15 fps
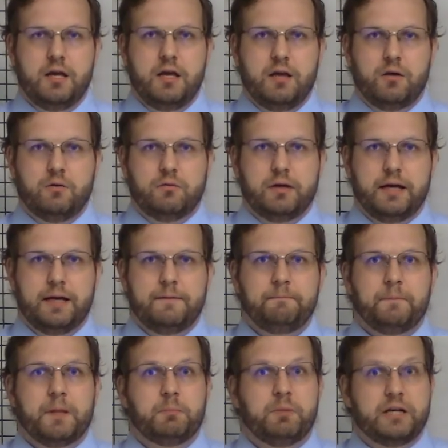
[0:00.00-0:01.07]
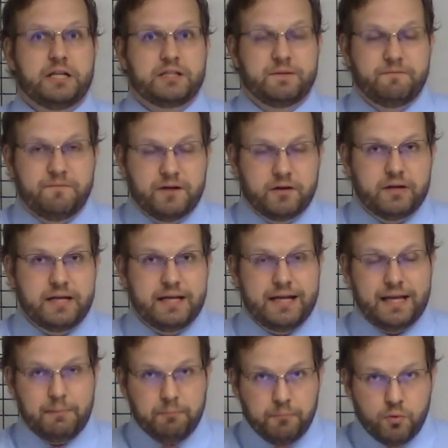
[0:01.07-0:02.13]
Okay? But it's a very
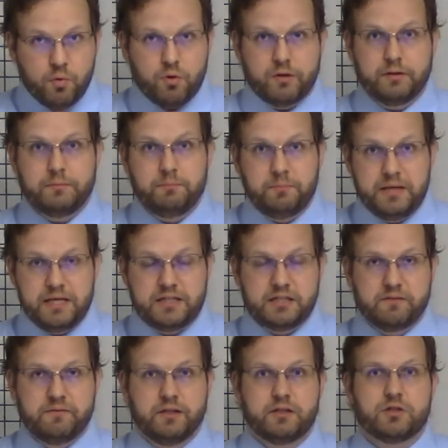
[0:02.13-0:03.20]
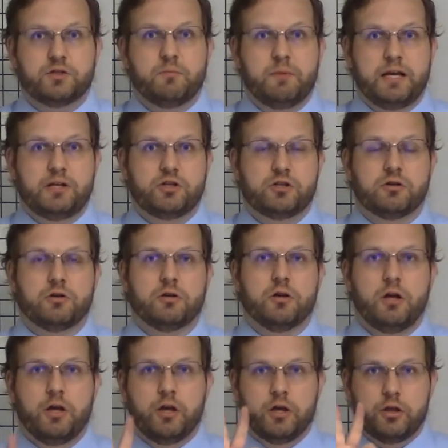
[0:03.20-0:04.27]
important piece of it, so make sure
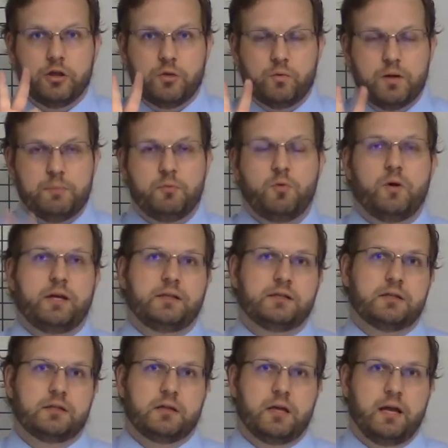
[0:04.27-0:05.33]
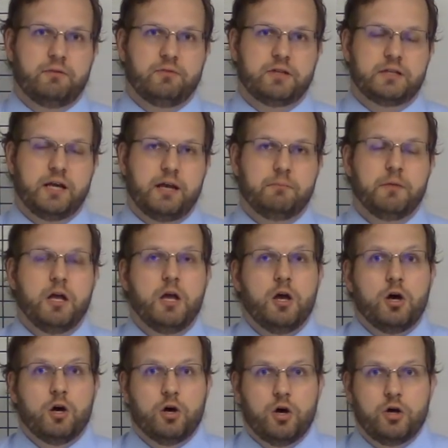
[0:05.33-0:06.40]
3 points every time.
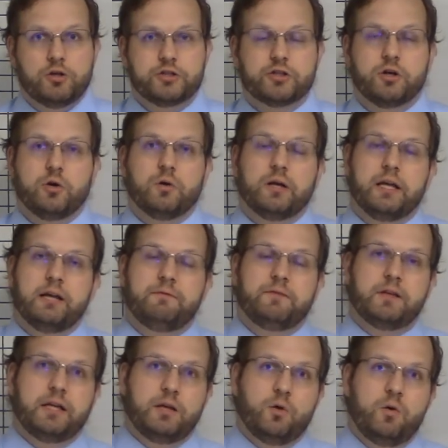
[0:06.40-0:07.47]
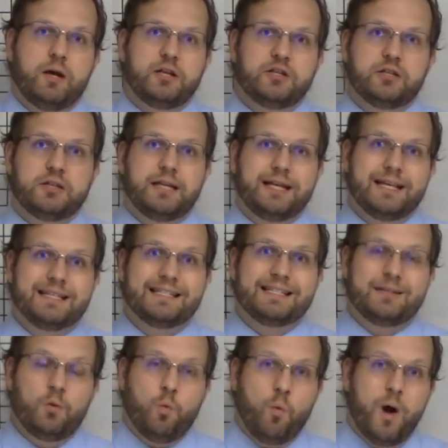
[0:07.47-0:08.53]
Also, if the equation isn't
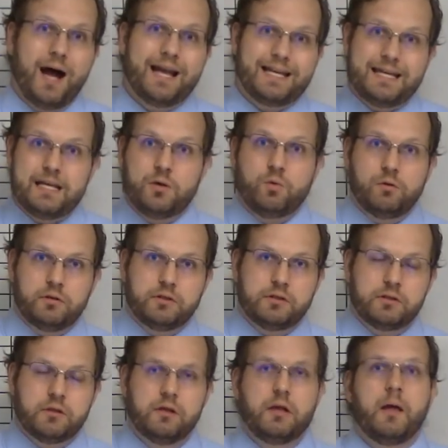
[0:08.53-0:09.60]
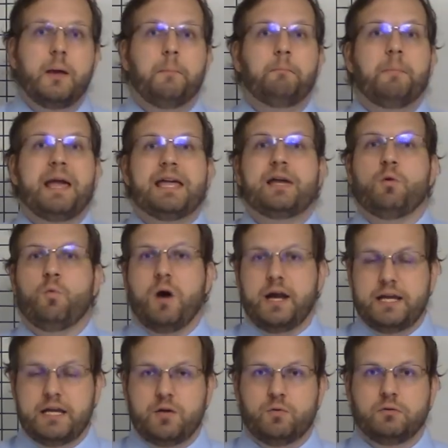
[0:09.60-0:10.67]
y equals, make it y
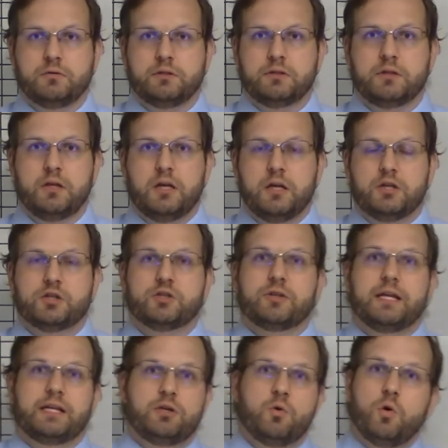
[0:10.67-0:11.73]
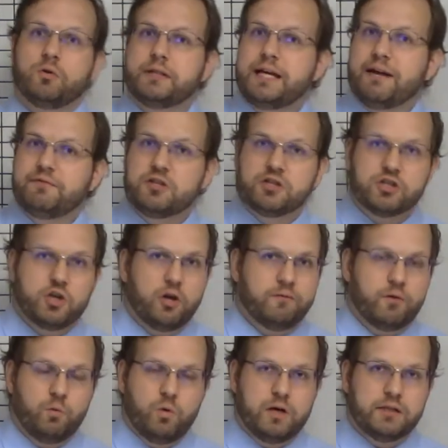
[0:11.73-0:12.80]
equals. So then you only have to solve
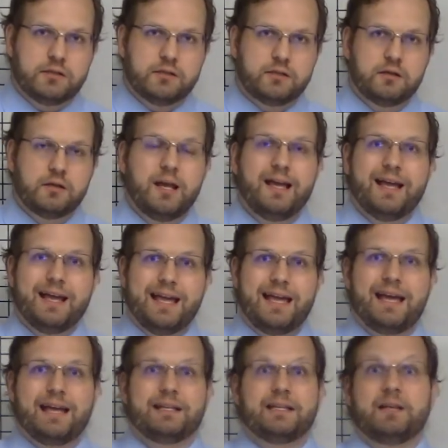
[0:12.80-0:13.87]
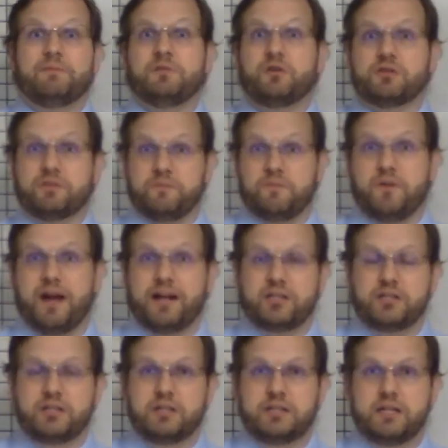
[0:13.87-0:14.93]
it once, and if there's a
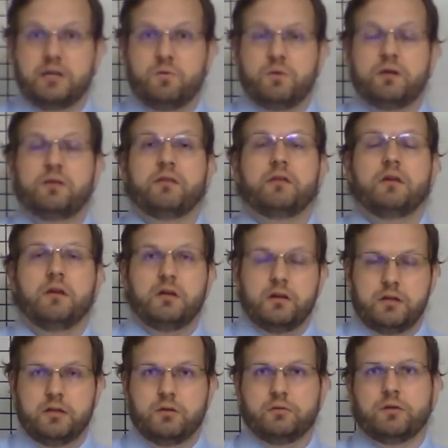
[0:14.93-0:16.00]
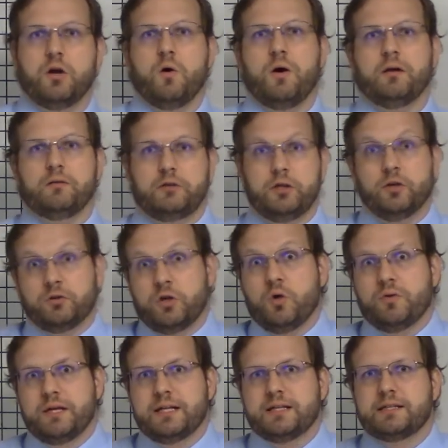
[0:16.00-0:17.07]
fraction to deal with, you'll know
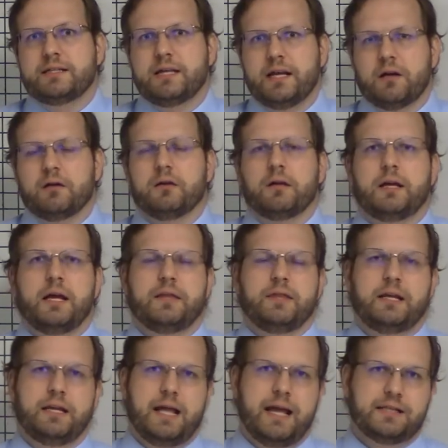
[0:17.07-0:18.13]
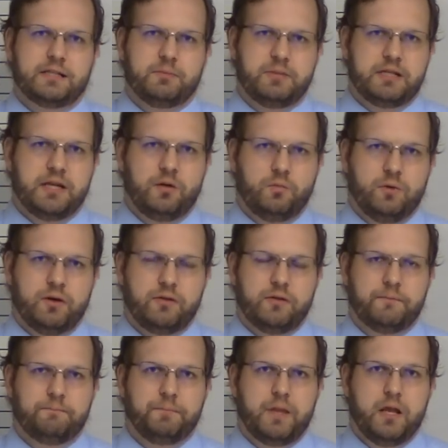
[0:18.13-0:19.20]
that it's there and that it has to be dealt with.
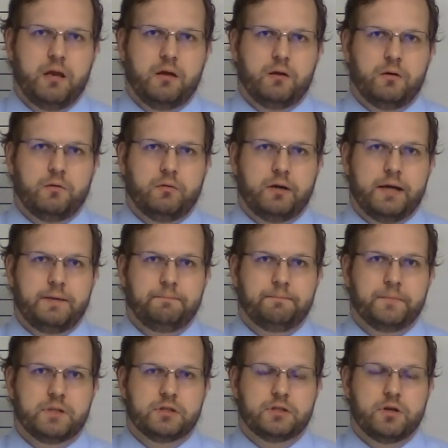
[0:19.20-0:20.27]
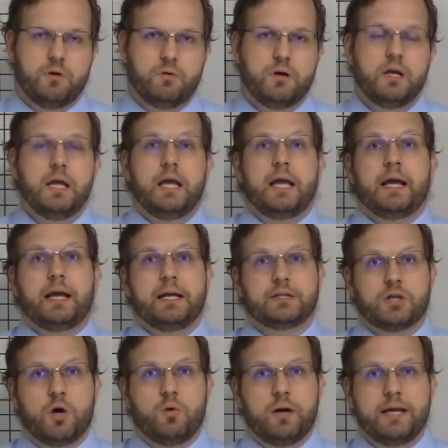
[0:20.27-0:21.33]
Okay? So, as
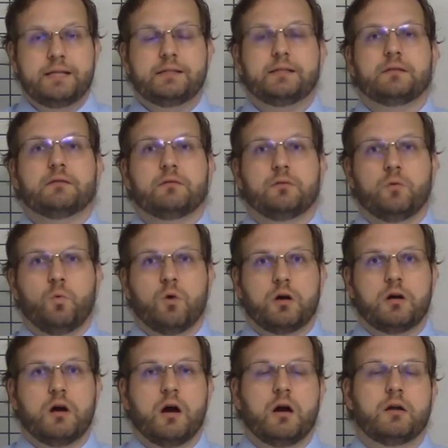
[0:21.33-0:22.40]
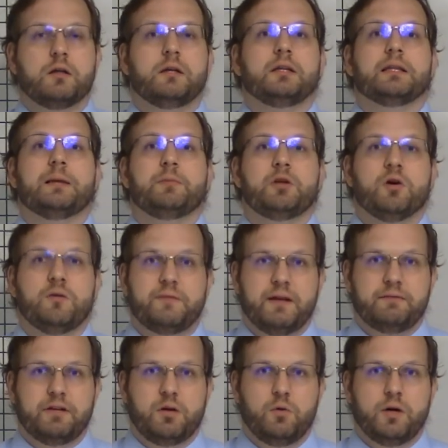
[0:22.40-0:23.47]
always, work hard. Let me know if you
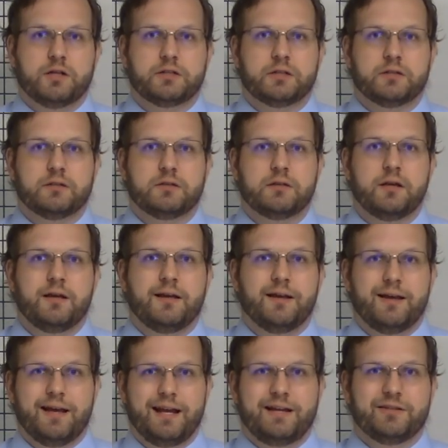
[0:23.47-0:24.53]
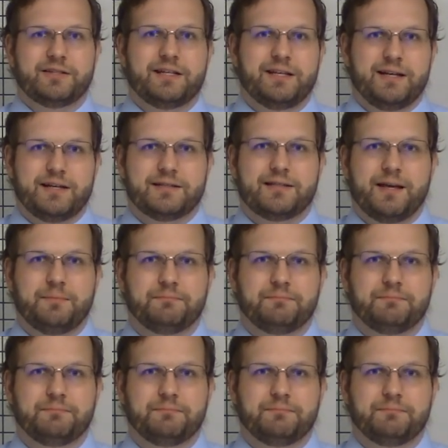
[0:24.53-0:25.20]
have any questions, and I'll see you next time.